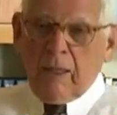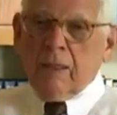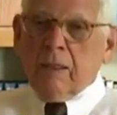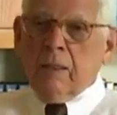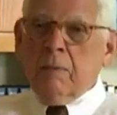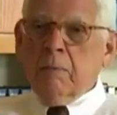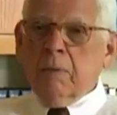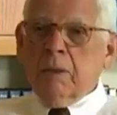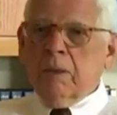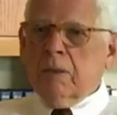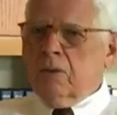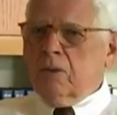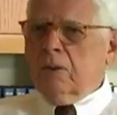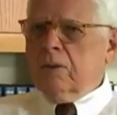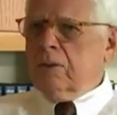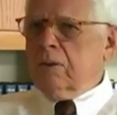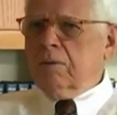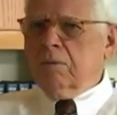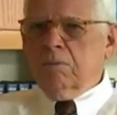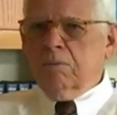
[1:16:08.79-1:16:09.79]
Let me
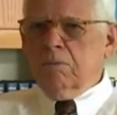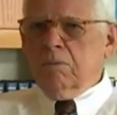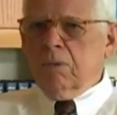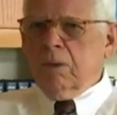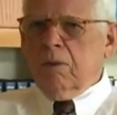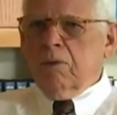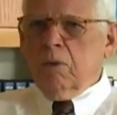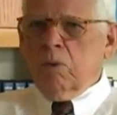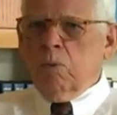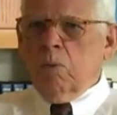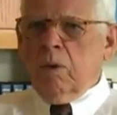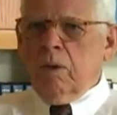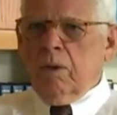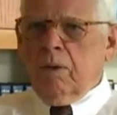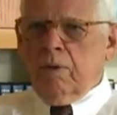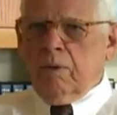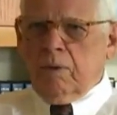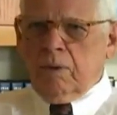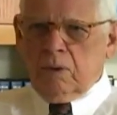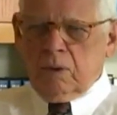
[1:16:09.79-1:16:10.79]
just give you one
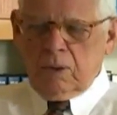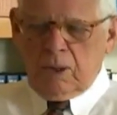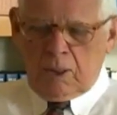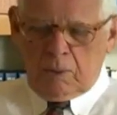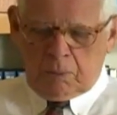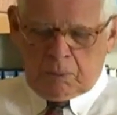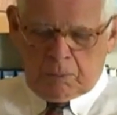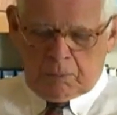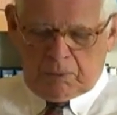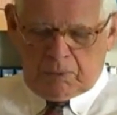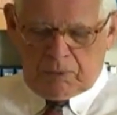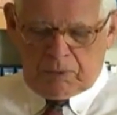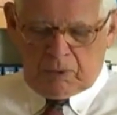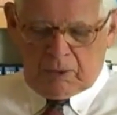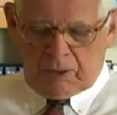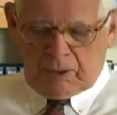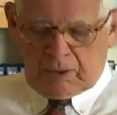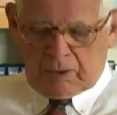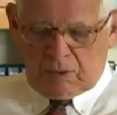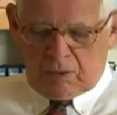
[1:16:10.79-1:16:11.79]
other example
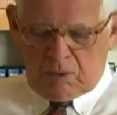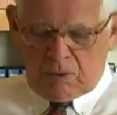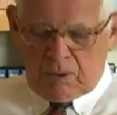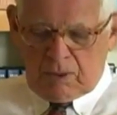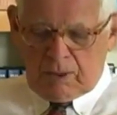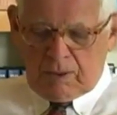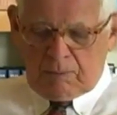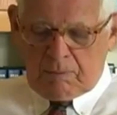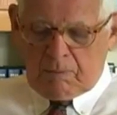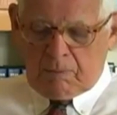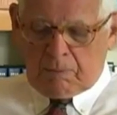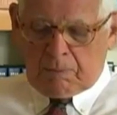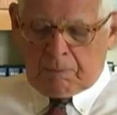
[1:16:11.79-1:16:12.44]
before I go on,